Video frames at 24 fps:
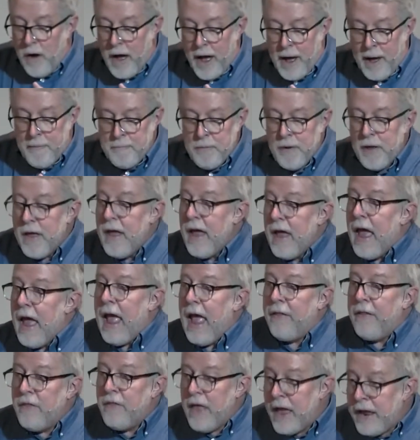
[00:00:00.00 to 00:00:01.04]
up
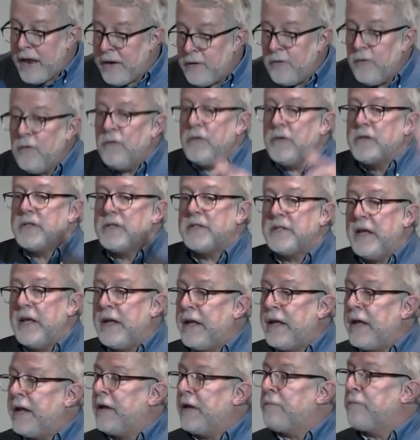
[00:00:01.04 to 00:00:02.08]
and they do the singing